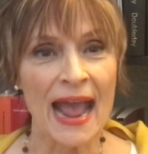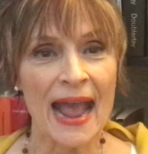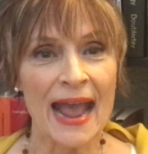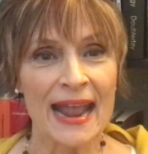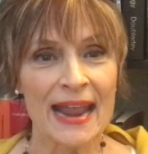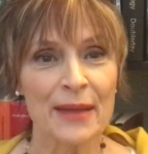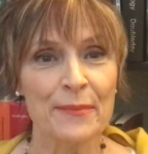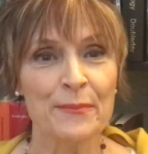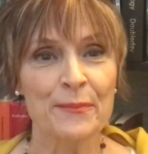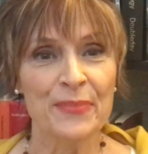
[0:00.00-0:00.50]

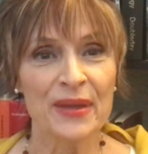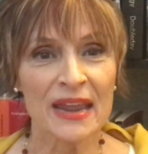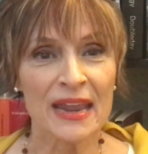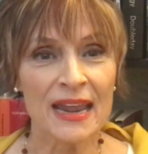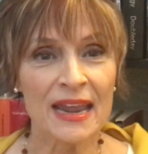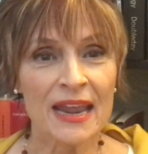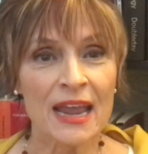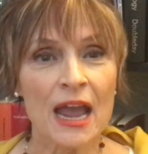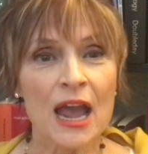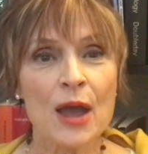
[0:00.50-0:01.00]
a
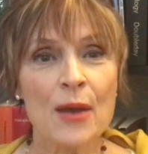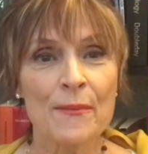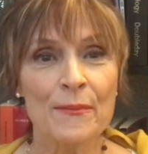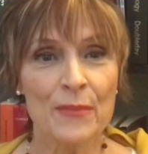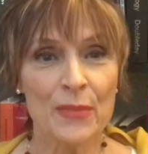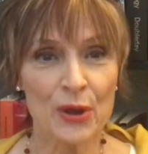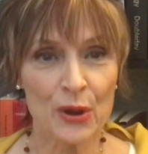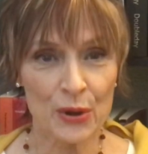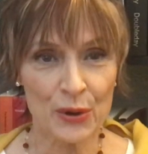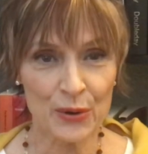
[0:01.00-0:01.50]
big
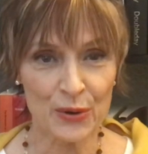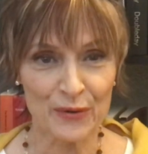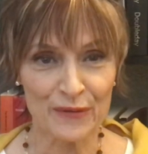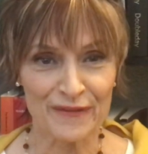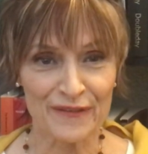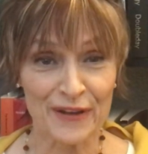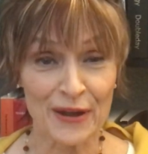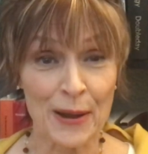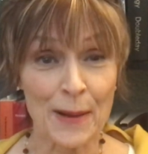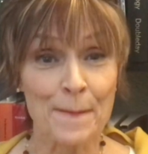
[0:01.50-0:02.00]

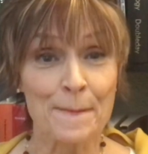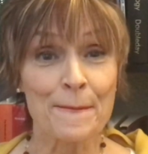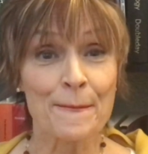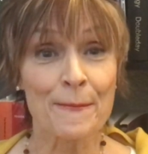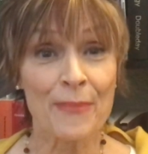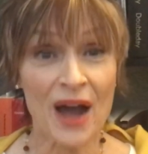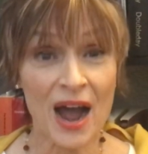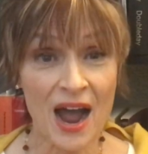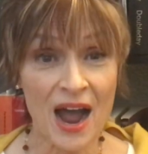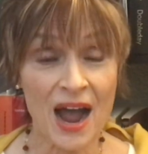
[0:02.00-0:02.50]
move
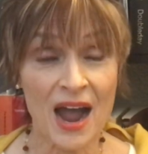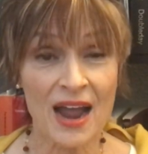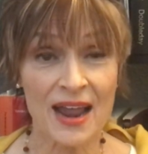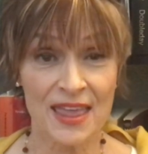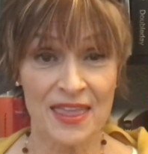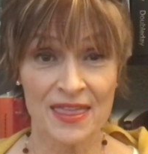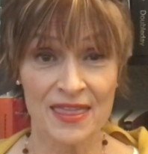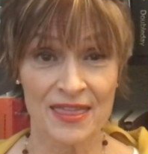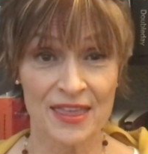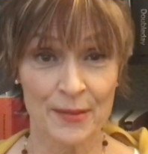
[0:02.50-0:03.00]
by
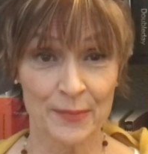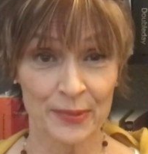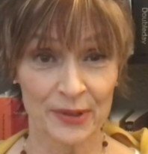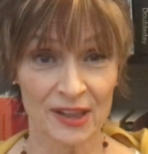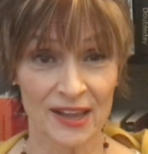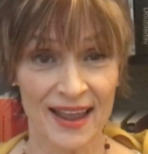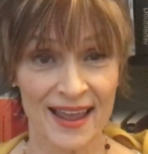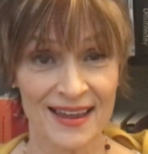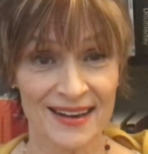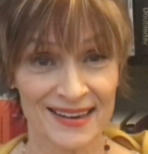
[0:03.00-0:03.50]
the
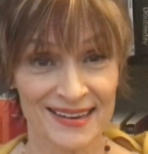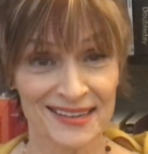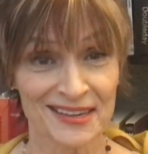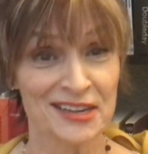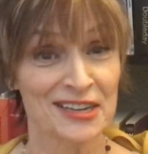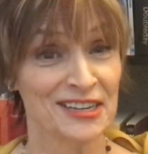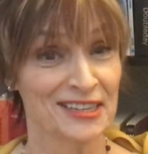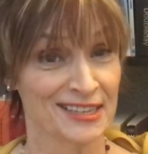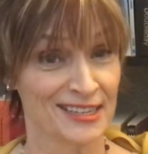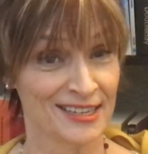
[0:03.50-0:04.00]
planet
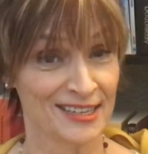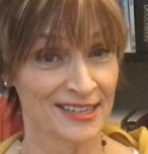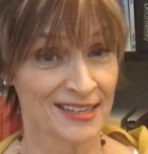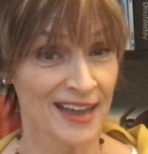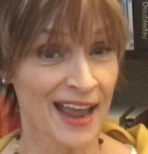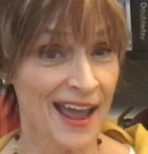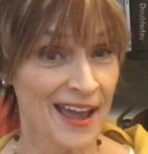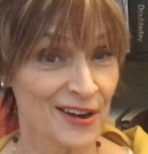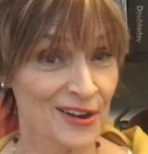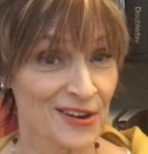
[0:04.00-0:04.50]

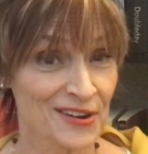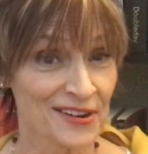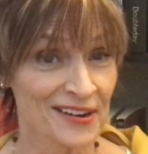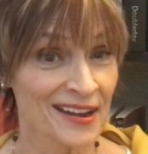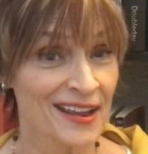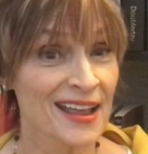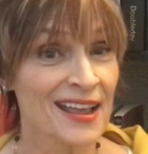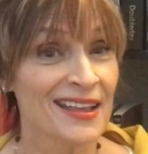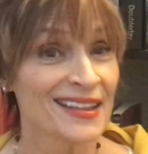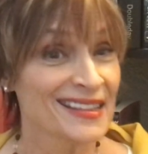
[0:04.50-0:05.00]
Saturn.
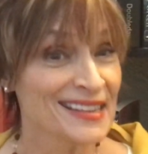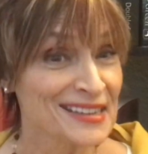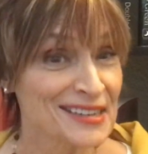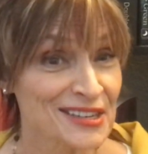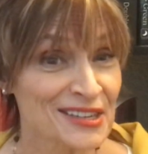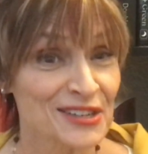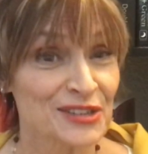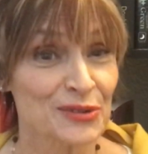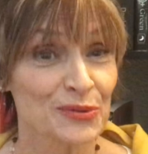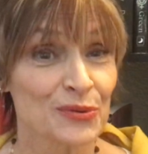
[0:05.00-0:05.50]
This
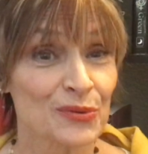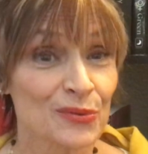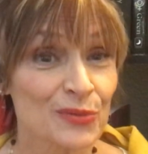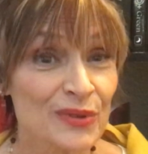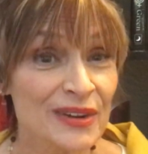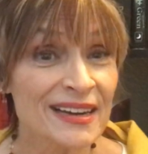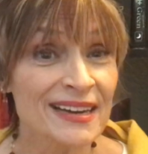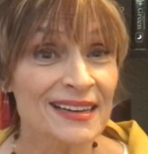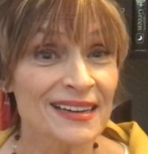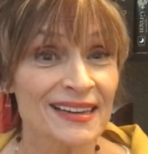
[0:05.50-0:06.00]
is
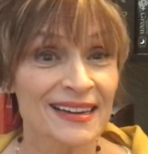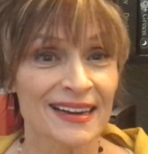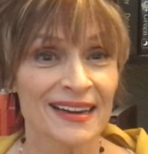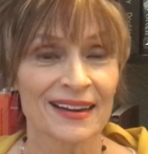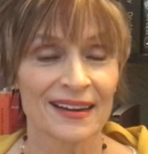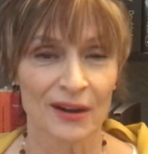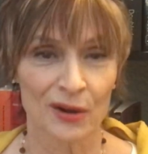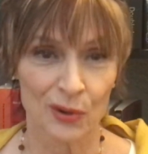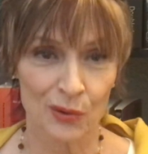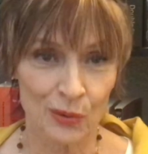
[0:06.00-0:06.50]
really
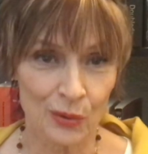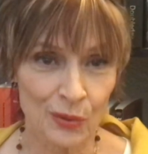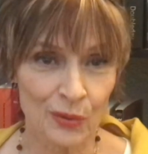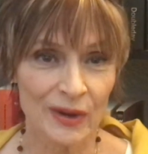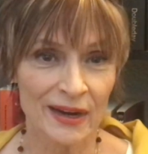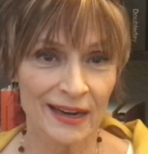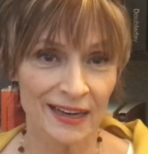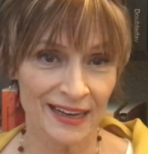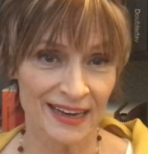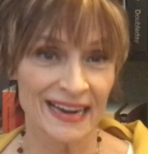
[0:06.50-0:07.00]

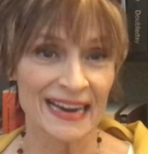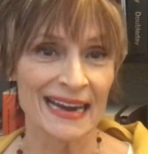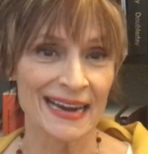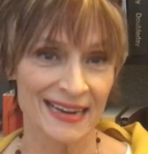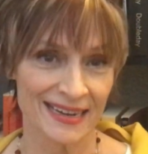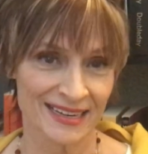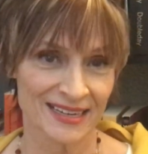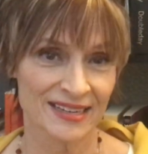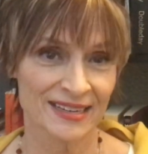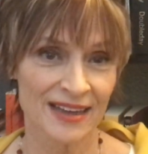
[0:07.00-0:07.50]

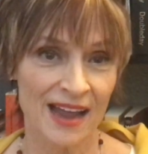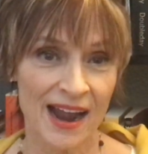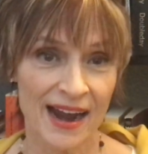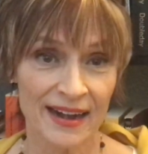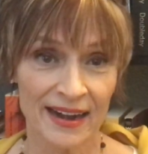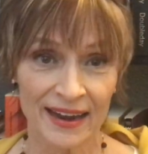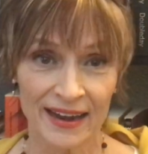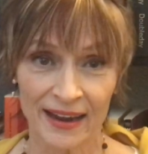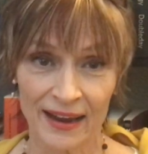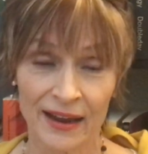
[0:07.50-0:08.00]

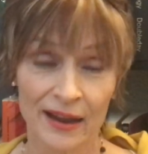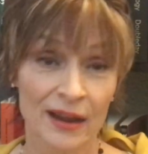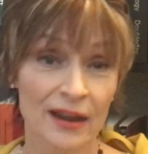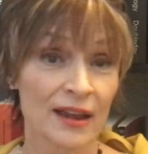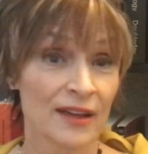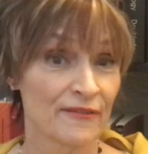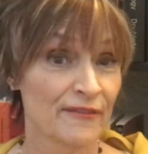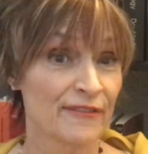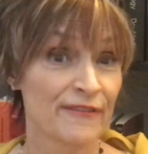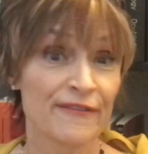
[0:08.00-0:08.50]
exciting
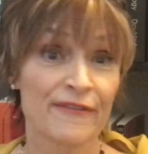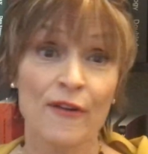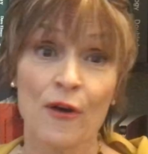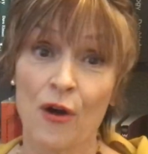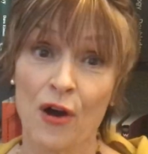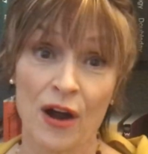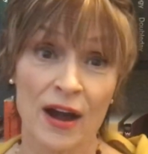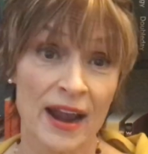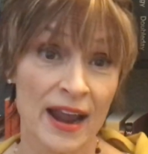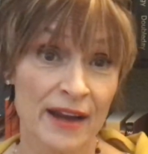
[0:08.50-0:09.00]

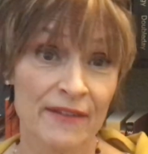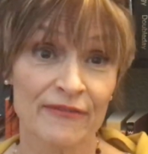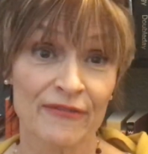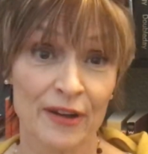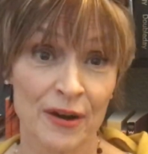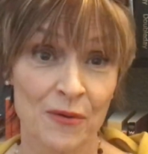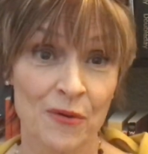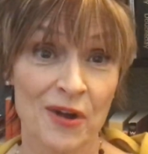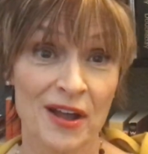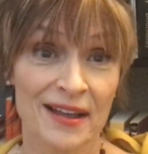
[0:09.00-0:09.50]
for
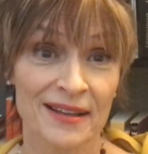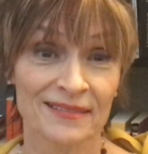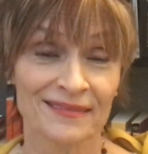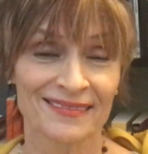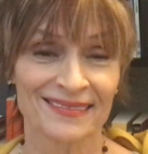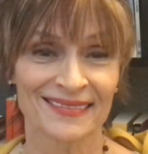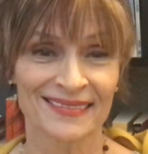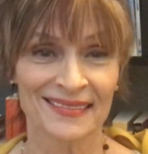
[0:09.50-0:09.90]
everyone.